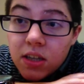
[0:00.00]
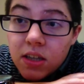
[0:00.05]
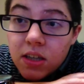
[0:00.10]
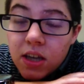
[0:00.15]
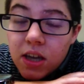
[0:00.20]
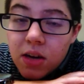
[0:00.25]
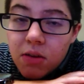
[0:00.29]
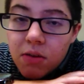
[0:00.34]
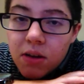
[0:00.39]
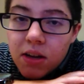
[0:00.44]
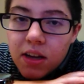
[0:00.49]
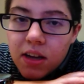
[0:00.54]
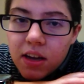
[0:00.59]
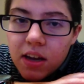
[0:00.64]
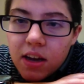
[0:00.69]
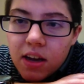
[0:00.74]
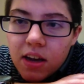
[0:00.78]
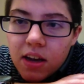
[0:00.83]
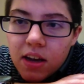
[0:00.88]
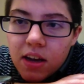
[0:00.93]
Anyway,
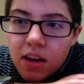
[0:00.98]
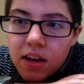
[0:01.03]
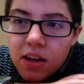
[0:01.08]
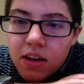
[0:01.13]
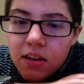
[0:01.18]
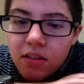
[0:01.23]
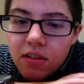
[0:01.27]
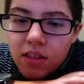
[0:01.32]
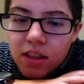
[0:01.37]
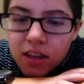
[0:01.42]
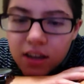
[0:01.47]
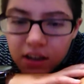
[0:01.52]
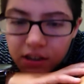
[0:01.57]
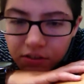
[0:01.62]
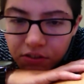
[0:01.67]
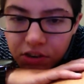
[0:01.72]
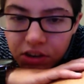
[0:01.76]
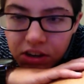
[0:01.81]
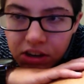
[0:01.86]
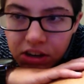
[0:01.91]
I don't think I have
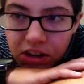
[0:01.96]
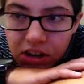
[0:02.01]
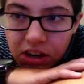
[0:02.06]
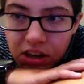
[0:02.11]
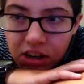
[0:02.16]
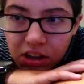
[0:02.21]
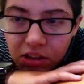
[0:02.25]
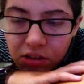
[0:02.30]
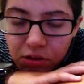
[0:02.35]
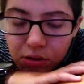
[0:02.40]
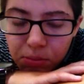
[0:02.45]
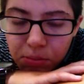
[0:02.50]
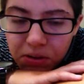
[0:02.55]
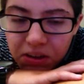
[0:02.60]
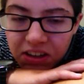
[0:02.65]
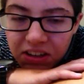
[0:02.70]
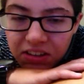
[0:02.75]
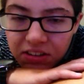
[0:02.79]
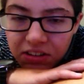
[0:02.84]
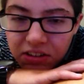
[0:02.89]
any other
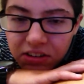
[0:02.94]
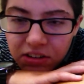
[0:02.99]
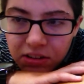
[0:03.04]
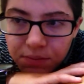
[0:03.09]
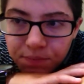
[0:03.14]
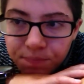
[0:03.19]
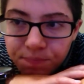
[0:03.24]
updates.